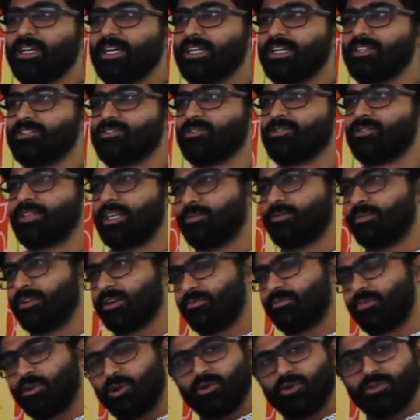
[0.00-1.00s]
And so they
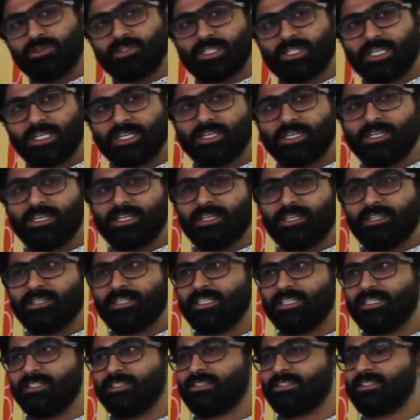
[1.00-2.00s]
were opposing
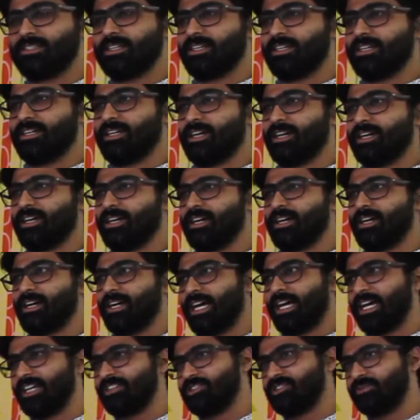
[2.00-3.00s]
these
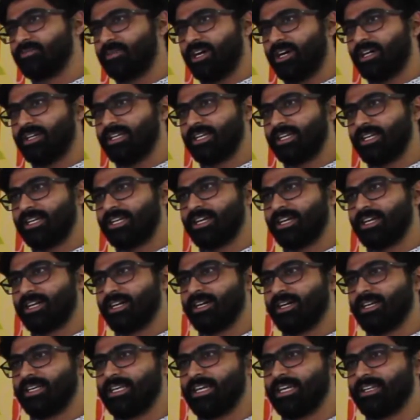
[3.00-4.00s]
hegemonic
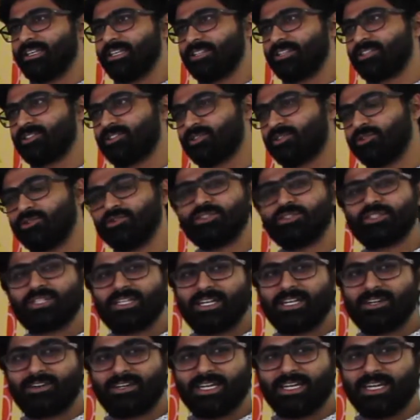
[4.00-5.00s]
yet
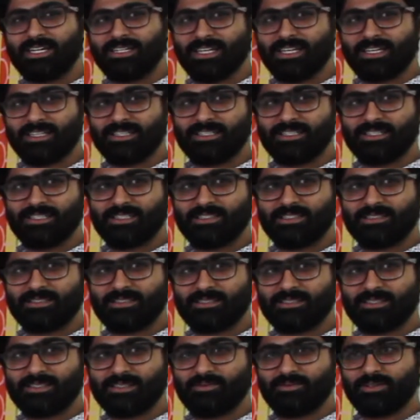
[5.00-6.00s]
exclusionary
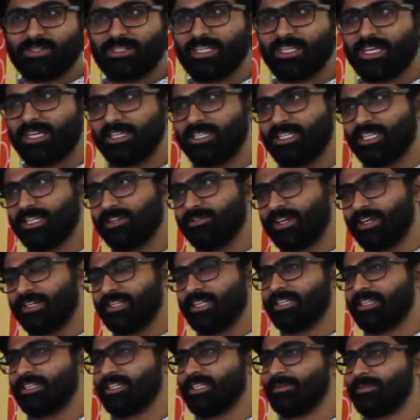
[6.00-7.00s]
identities with the idea of
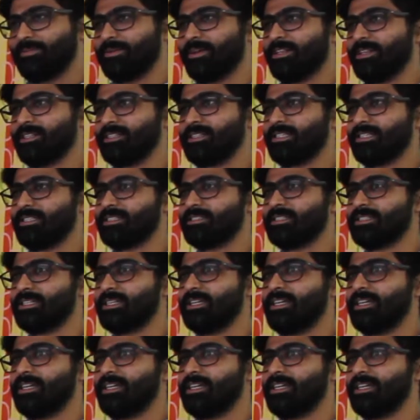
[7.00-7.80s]
identity politics.